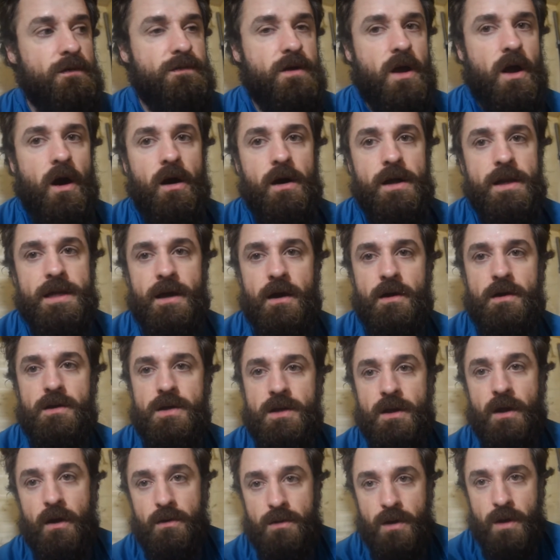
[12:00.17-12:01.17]
cardio.
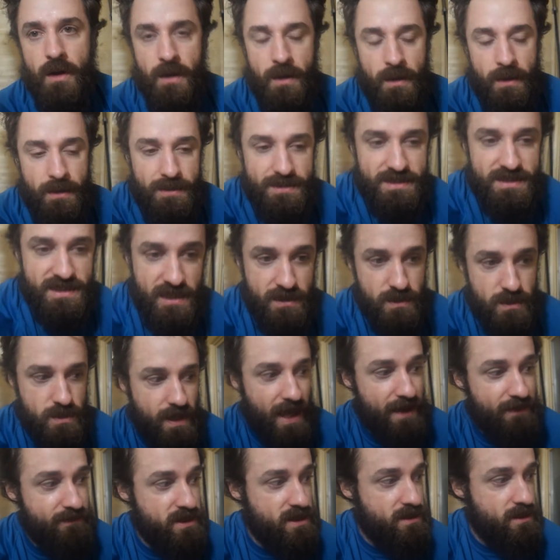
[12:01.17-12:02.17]
You know, since
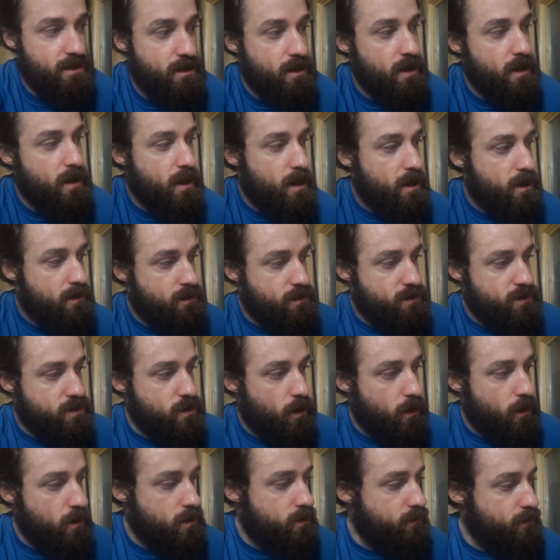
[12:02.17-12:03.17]
having the
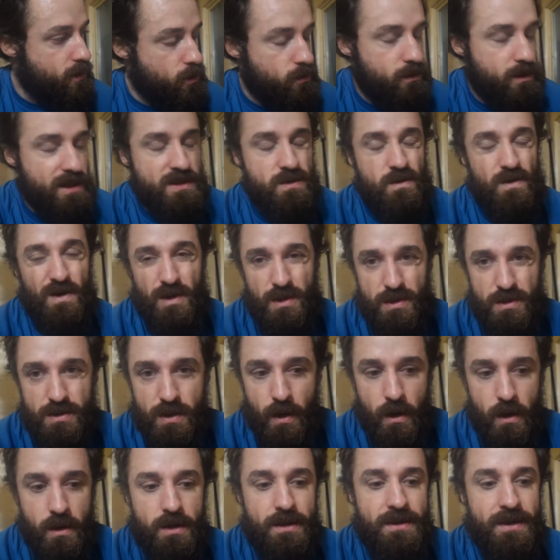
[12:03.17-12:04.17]
dog, always walked the
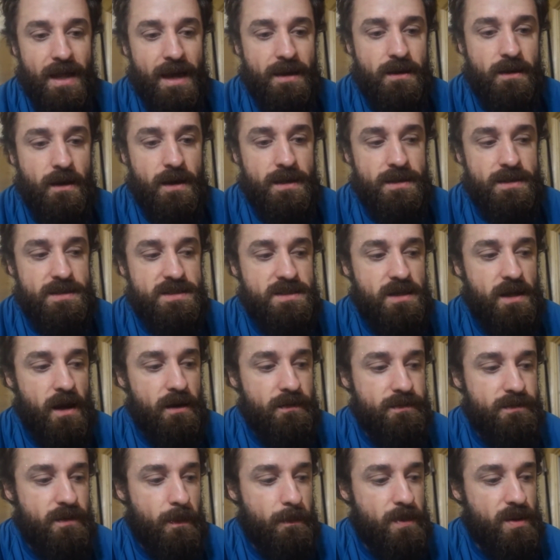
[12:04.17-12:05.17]
dog, that kind of
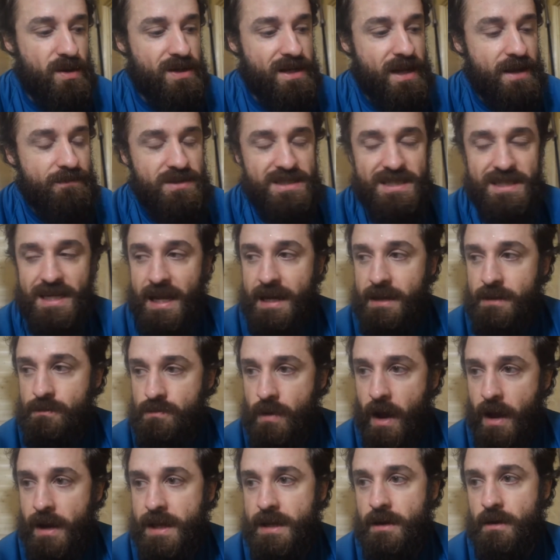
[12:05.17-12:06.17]
stuff, but never did any
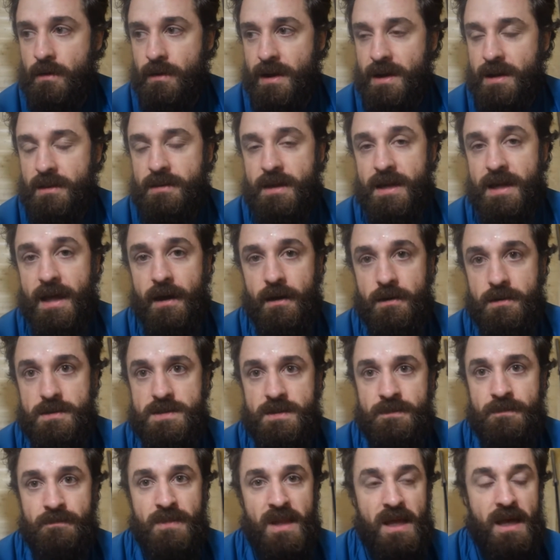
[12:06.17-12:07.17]
running or anything
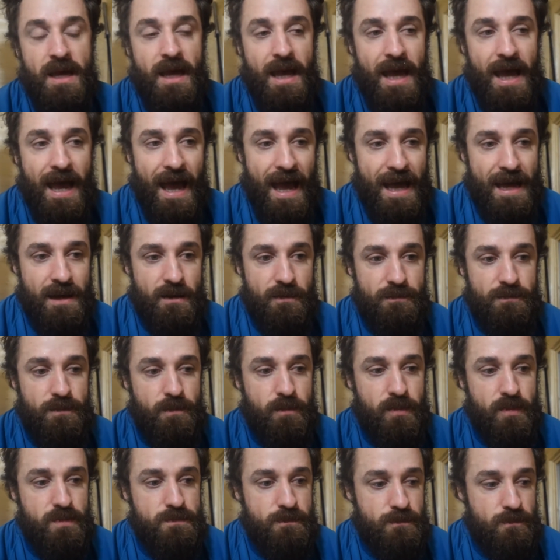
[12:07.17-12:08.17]
else. And I've
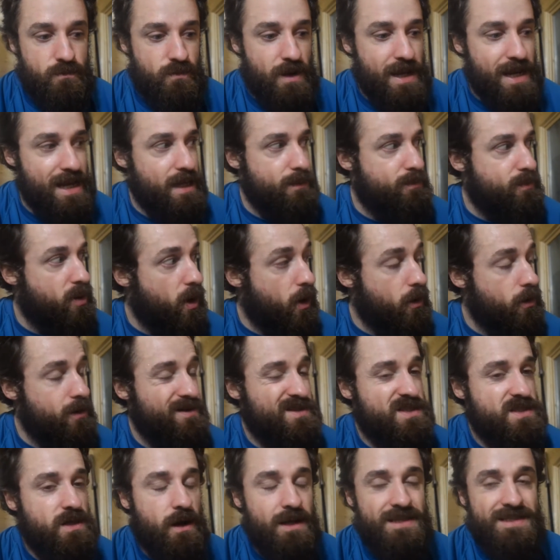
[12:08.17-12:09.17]
really
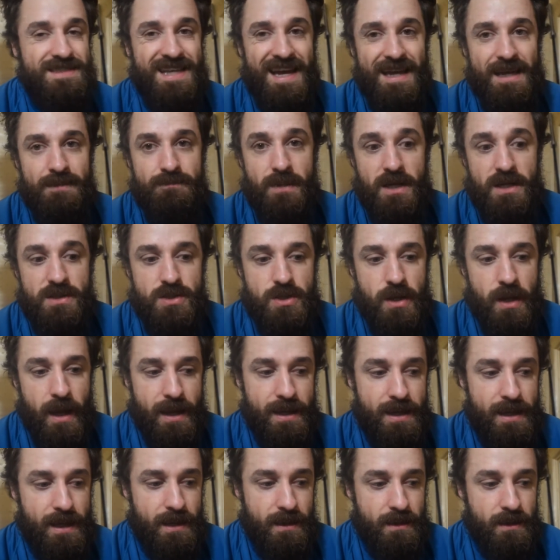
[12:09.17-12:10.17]
prioritized that in my
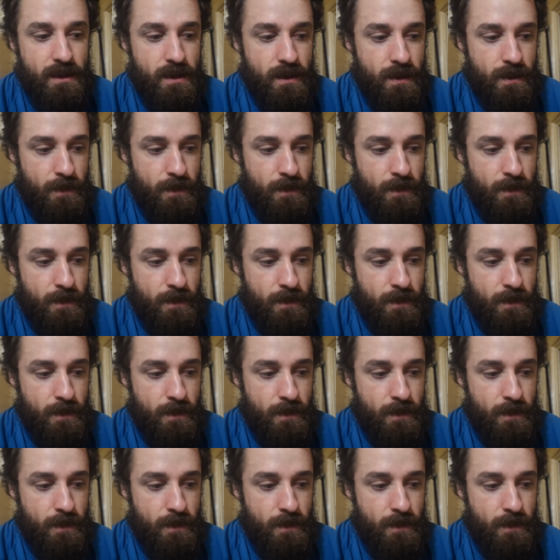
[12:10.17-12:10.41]
training